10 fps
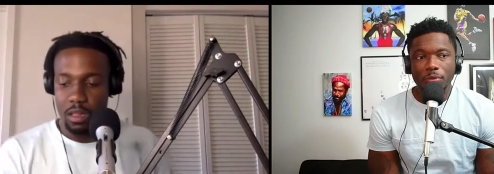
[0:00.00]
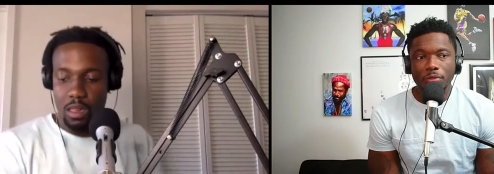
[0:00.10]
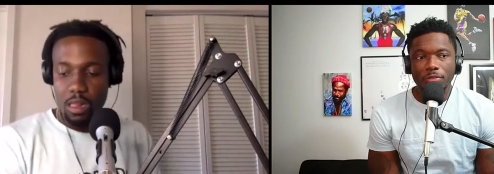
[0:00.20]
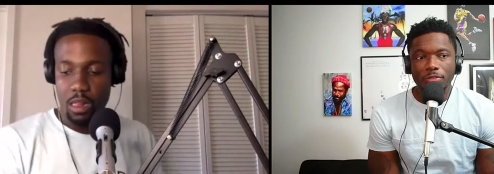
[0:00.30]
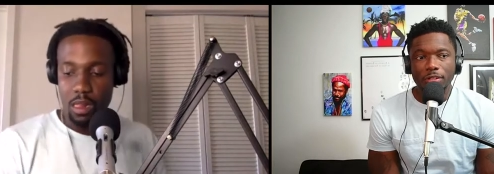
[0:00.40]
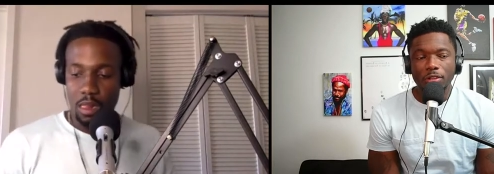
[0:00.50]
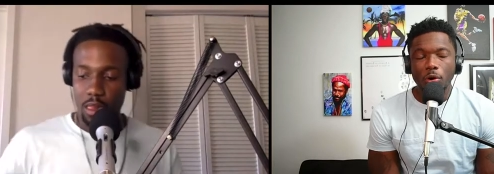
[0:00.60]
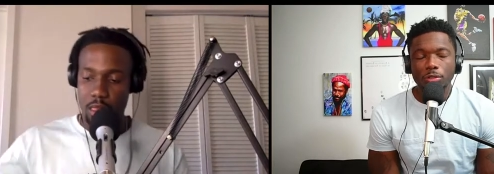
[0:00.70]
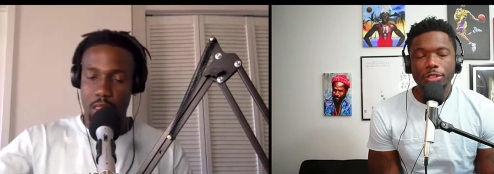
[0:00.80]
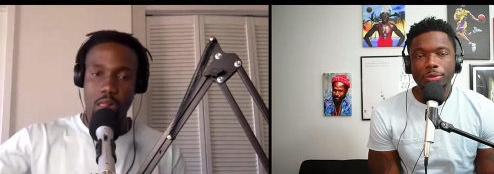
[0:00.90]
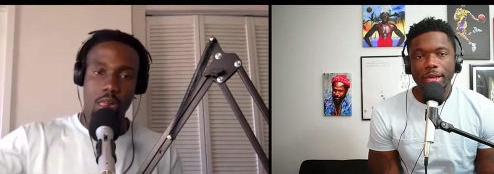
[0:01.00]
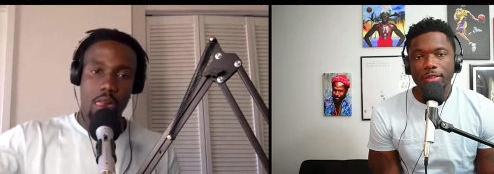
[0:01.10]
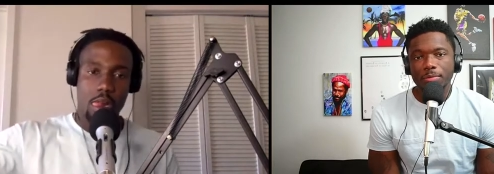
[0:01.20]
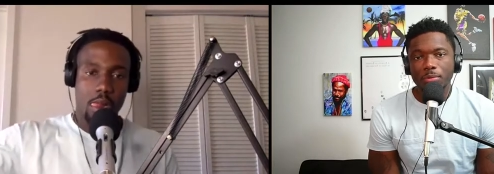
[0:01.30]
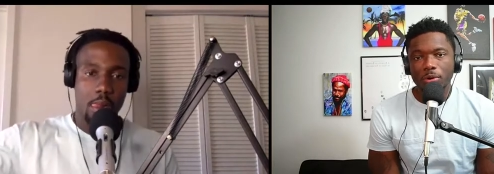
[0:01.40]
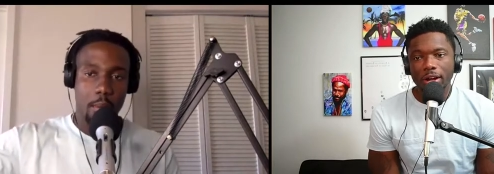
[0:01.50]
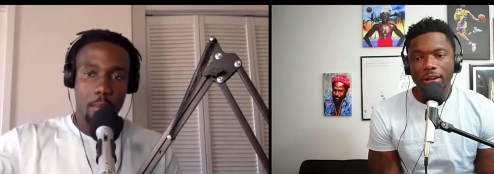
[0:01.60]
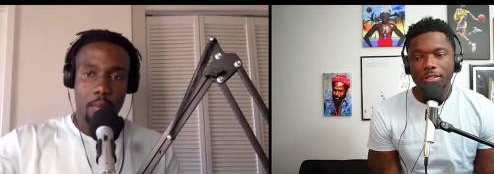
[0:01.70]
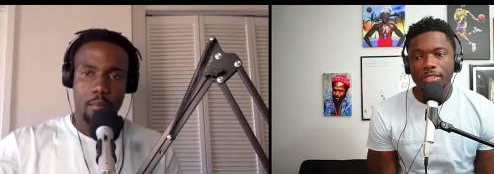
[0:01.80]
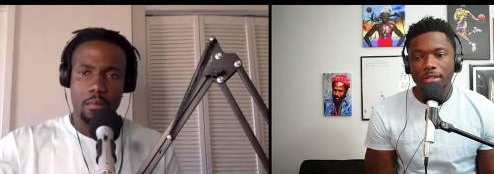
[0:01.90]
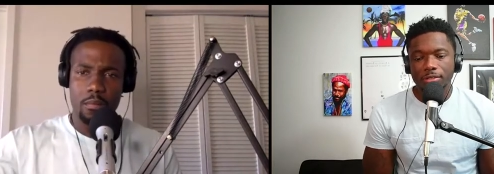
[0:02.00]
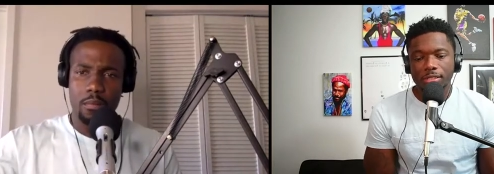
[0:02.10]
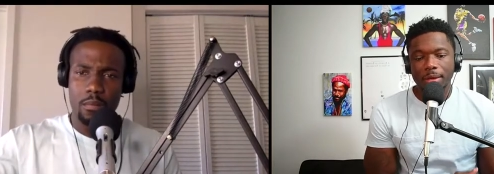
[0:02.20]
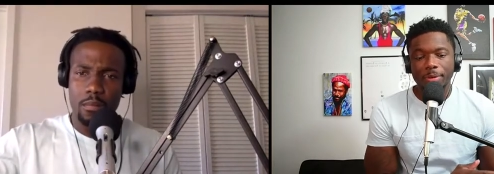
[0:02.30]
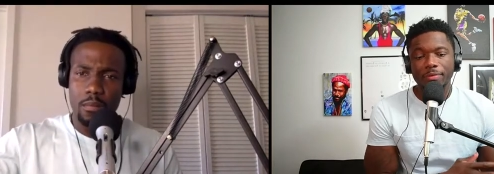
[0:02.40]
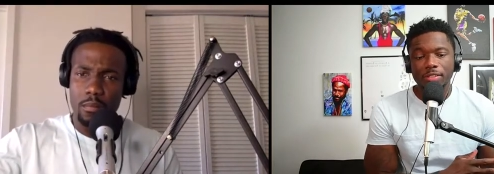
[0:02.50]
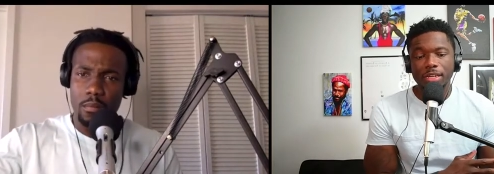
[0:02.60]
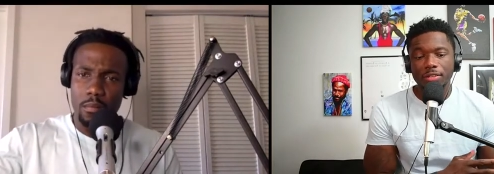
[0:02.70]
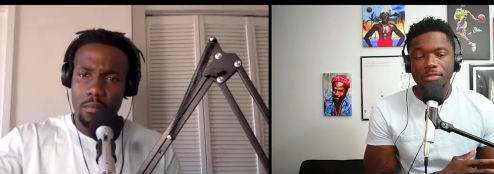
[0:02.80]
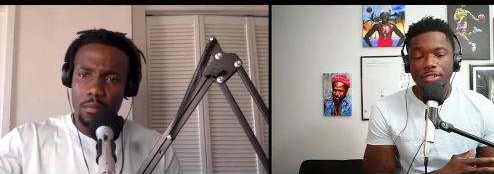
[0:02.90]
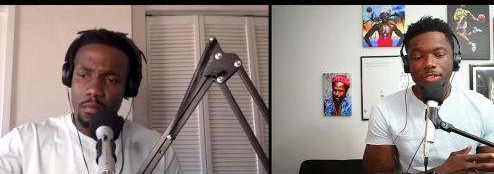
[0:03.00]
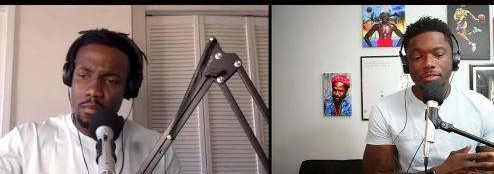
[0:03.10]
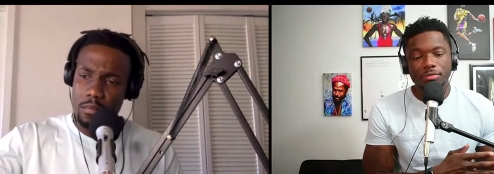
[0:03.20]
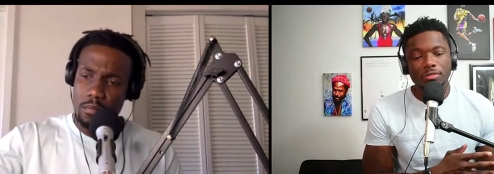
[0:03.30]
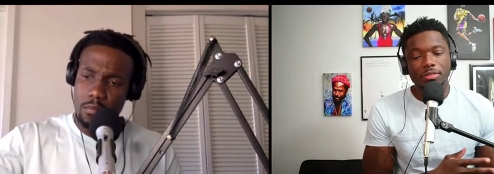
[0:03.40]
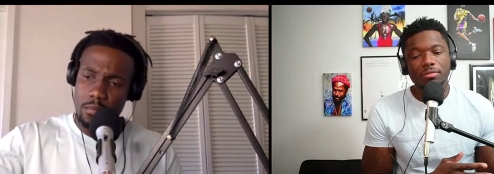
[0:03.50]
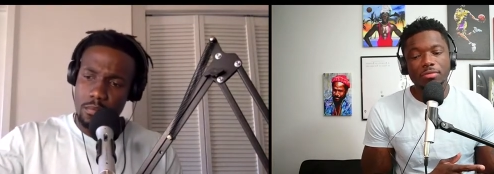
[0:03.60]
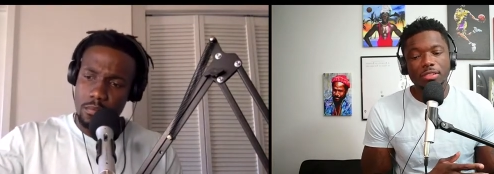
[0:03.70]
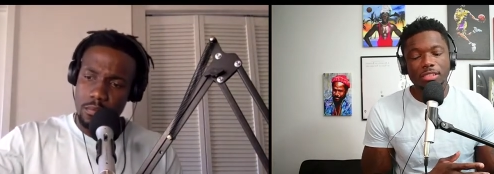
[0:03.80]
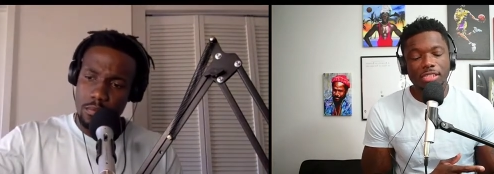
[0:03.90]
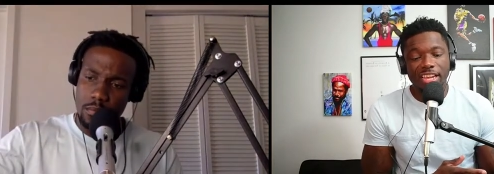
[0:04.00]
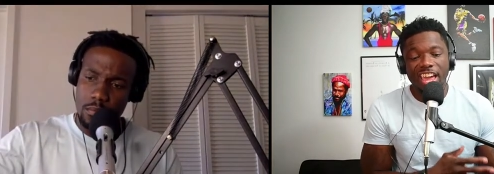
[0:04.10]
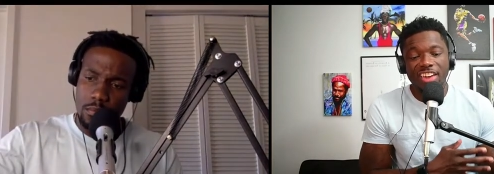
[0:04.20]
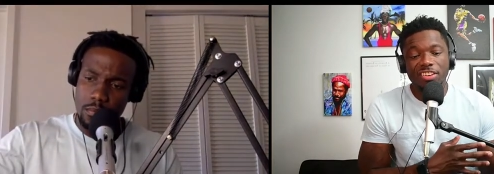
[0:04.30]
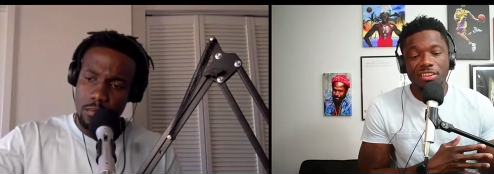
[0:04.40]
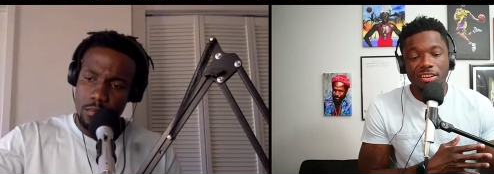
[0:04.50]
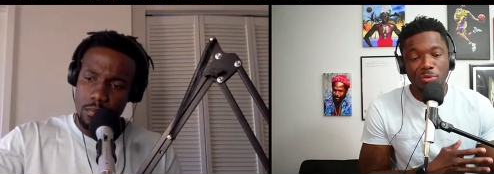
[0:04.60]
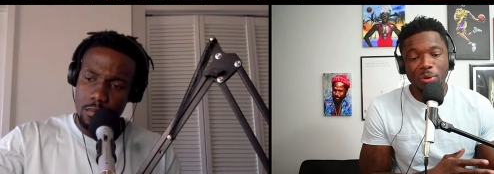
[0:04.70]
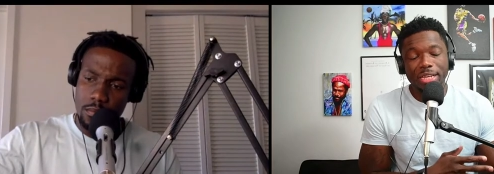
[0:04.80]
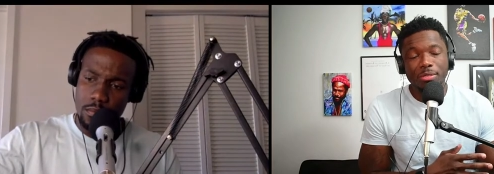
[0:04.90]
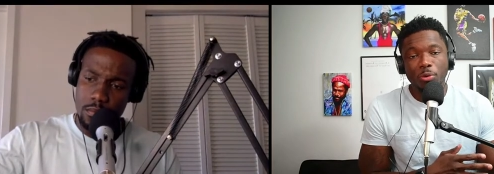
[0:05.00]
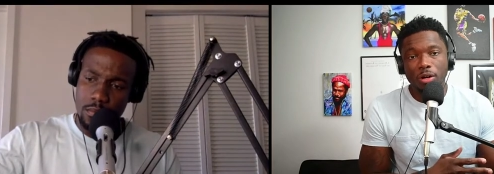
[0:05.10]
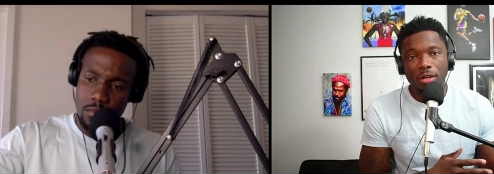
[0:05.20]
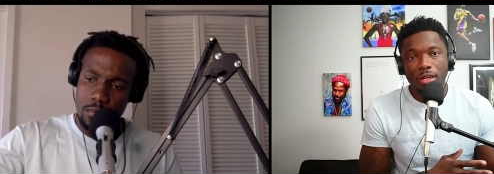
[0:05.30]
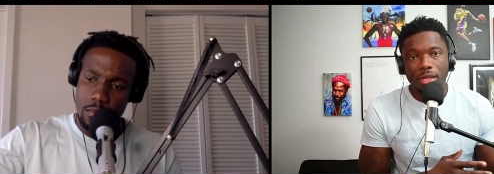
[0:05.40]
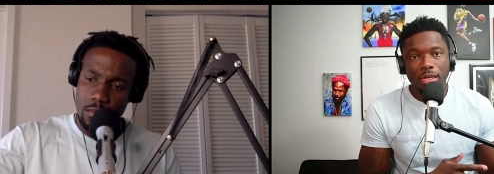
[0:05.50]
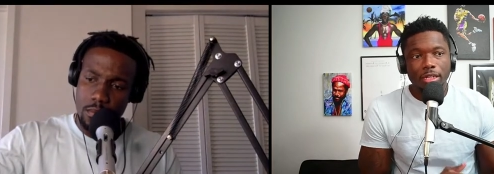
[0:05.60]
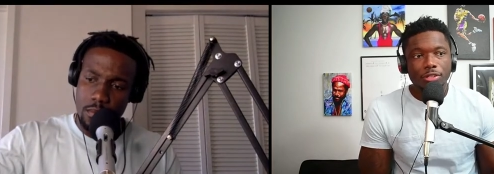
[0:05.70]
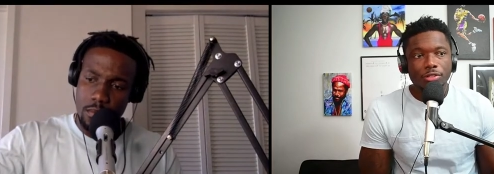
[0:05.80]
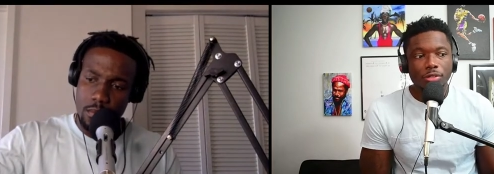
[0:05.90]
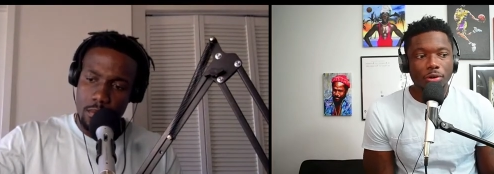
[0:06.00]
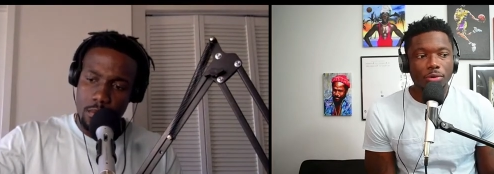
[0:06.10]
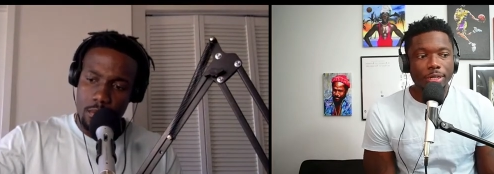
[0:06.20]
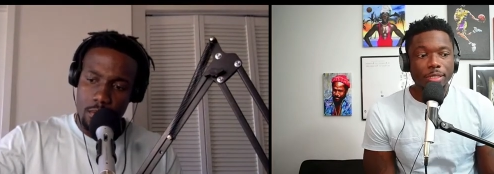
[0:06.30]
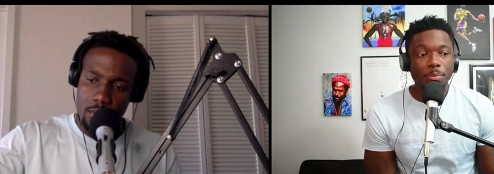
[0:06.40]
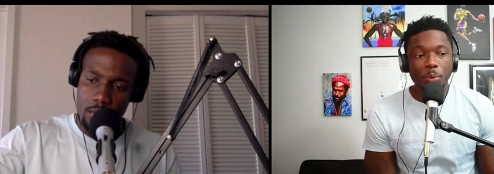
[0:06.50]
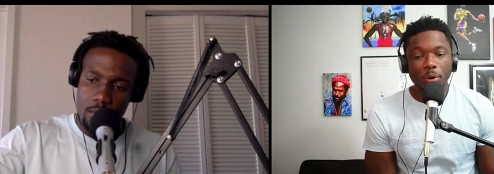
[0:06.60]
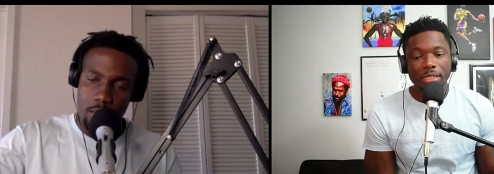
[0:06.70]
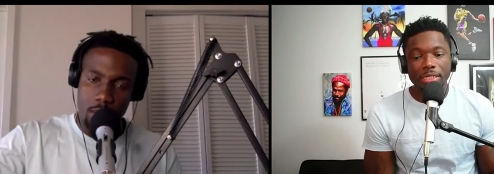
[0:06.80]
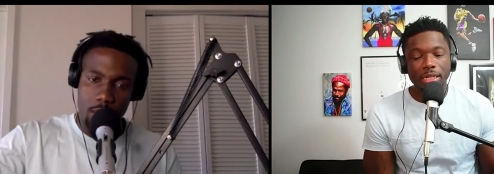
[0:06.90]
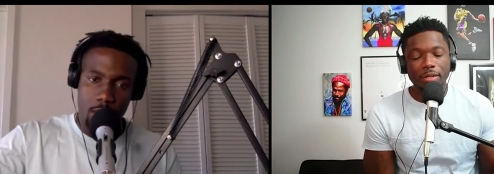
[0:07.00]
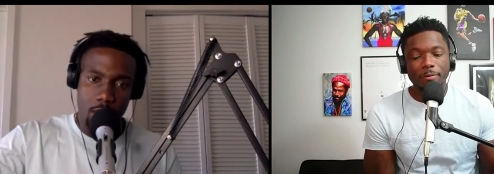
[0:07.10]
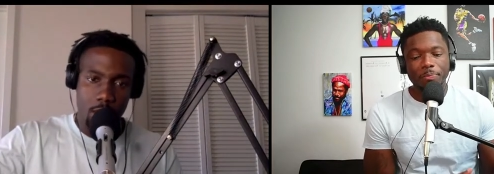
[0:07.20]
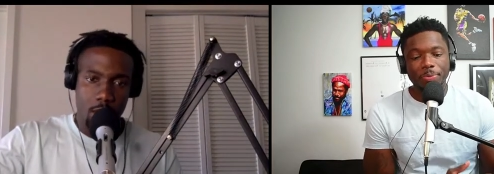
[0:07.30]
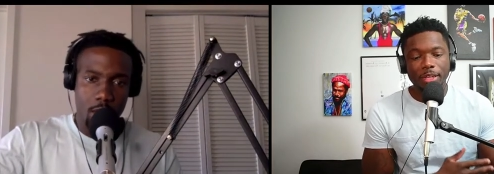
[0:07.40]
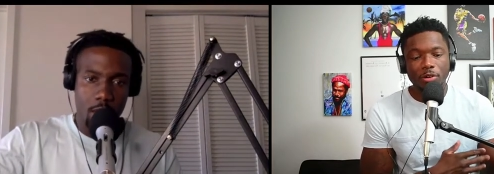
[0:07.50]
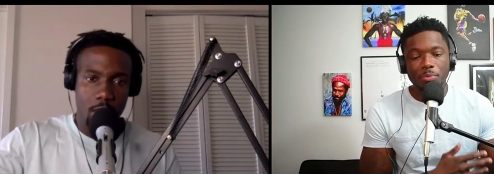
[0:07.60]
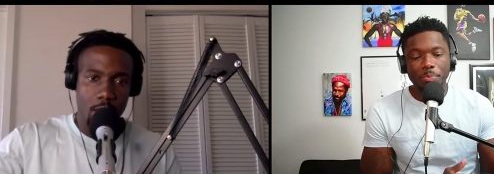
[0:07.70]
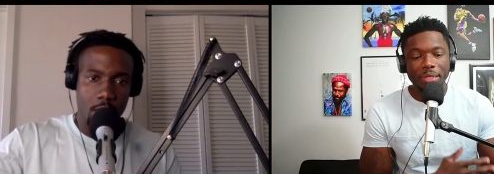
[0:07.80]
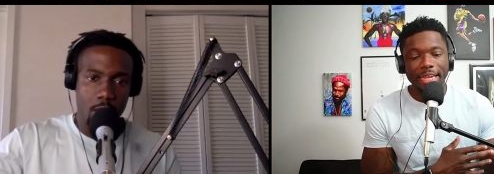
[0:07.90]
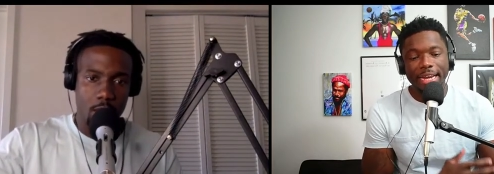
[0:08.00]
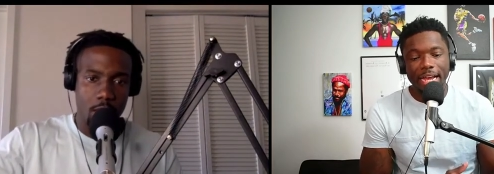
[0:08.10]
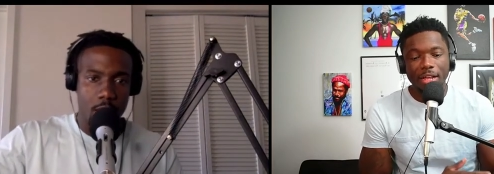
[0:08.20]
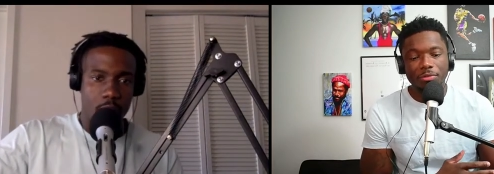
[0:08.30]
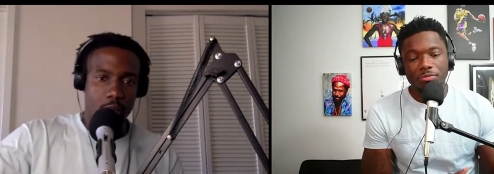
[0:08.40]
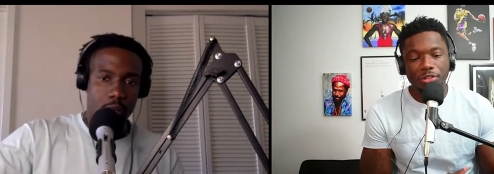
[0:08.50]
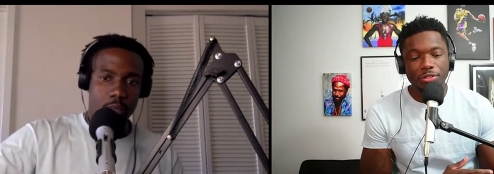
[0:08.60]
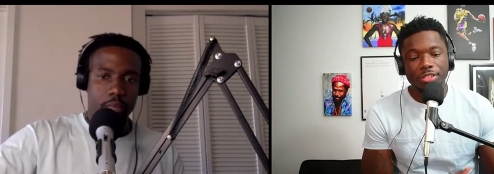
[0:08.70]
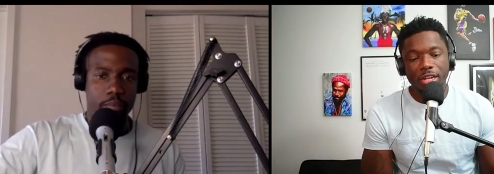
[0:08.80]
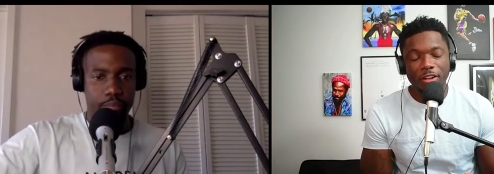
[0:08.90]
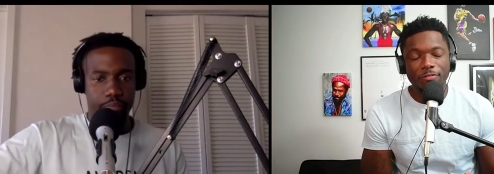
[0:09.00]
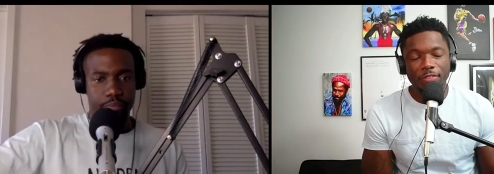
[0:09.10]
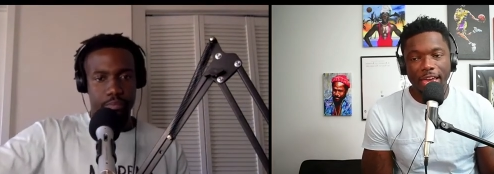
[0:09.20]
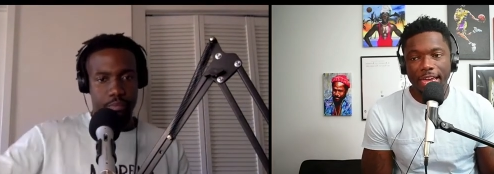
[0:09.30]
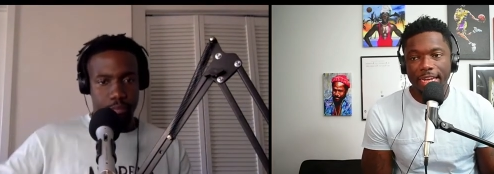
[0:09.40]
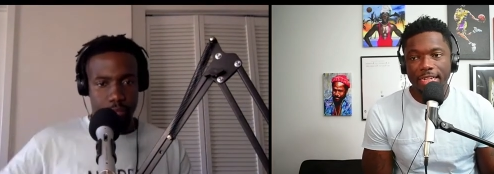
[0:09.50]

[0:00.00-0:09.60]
Speaker 1: The older you get, the more every single step and every single decision is just like heavier and weighs more. So it's important to, plan out certain stuff and